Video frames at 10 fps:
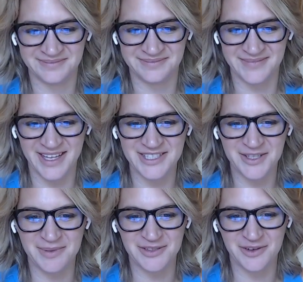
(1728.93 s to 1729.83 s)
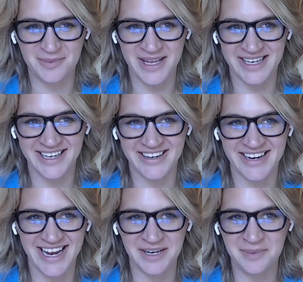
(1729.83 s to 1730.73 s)
thanks so much for being here
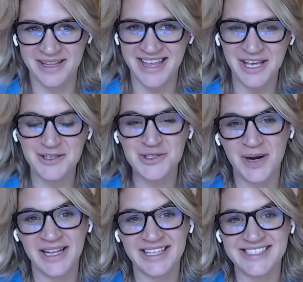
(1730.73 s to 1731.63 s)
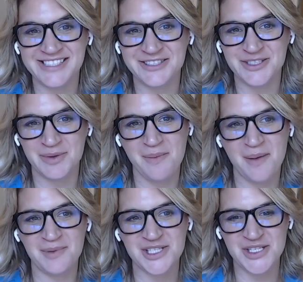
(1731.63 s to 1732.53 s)
and a big thank you to our listeners
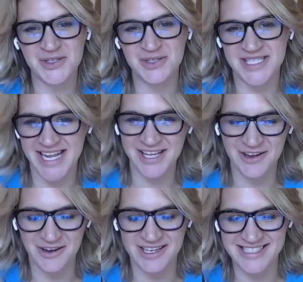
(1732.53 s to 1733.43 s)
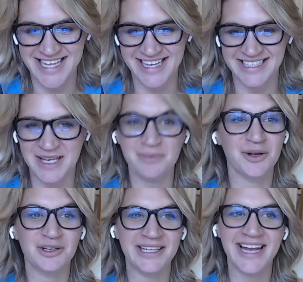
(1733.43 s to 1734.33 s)
remember to stay curious and keep
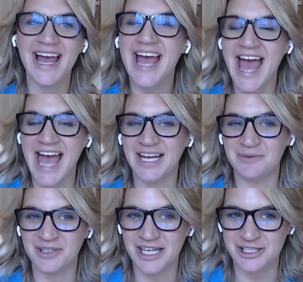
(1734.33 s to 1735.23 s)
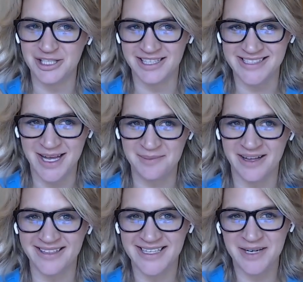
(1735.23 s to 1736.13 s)
learning and we'll catch you next time
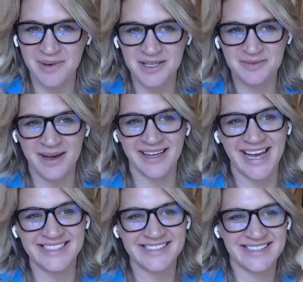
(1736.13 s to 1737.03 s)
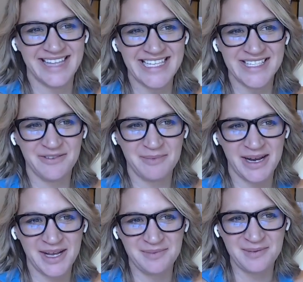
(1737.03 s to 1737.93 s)
on the data bytes podcast thanks
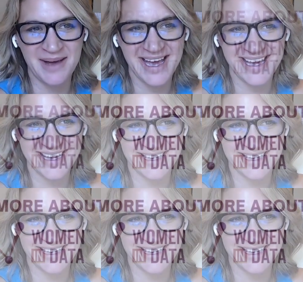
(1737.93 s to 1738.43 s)
everybody bye-bye